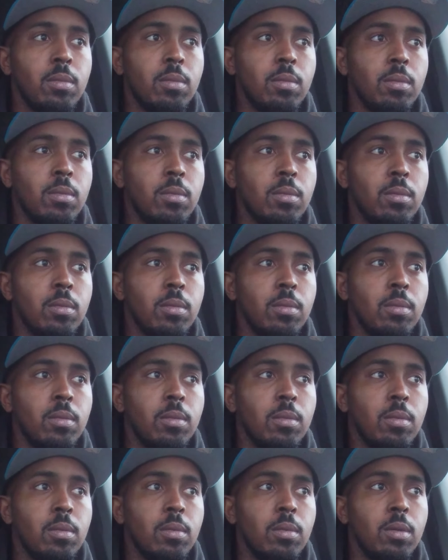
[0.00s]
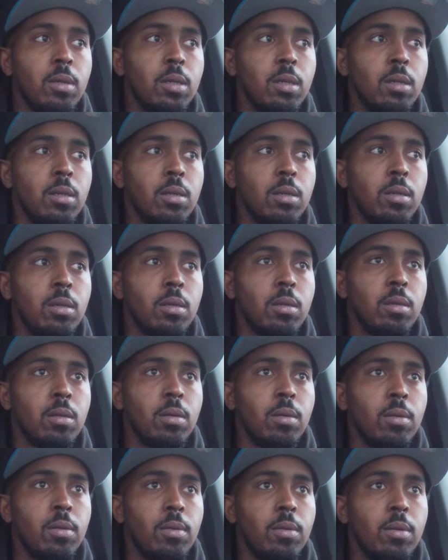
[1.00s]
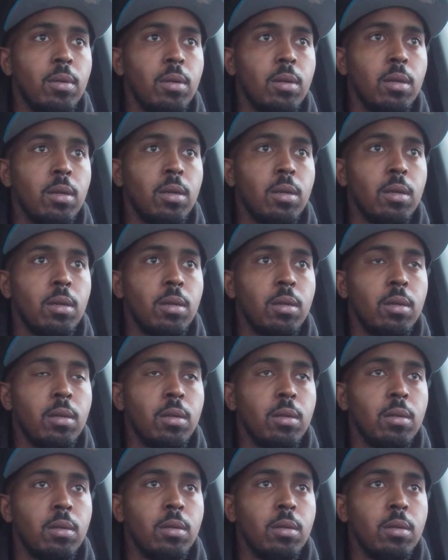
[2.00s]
Nobody speaks.